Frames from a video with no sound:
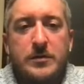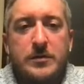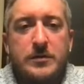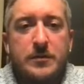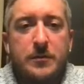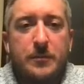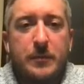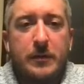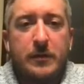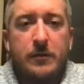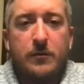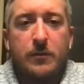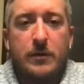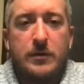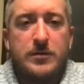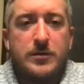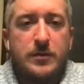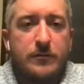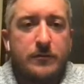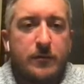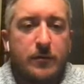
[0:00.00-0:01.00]
which is a big
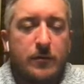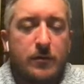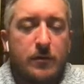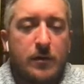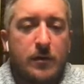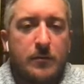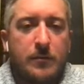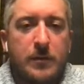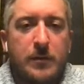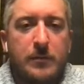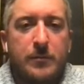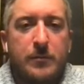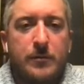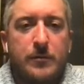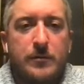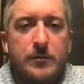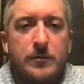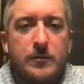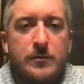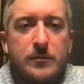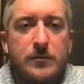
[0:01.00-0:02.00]
question for a lot of
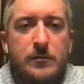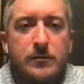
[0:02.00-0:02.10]
people.